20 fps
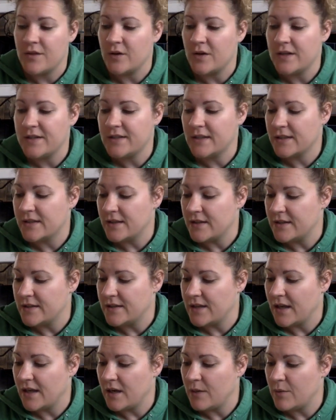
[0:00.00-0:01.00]
36 in the
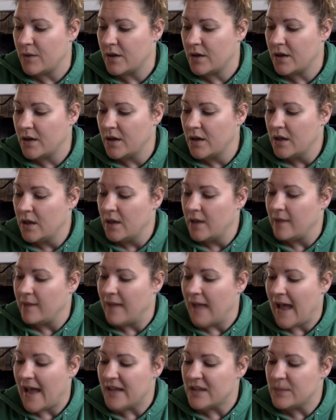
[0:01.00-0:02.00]
skinny book,
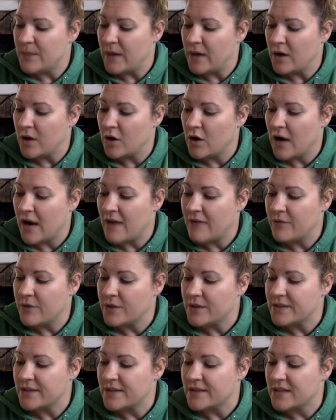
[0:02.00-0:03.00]
last paragraph where
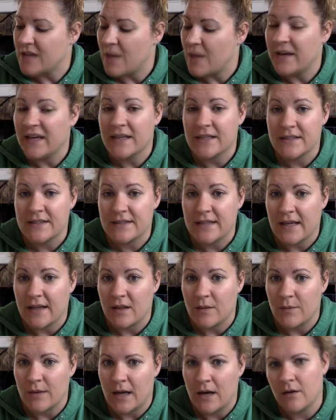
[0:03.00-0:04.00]
it says coming into
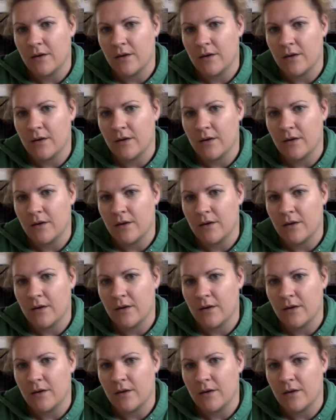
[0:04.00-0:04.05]
Salem now,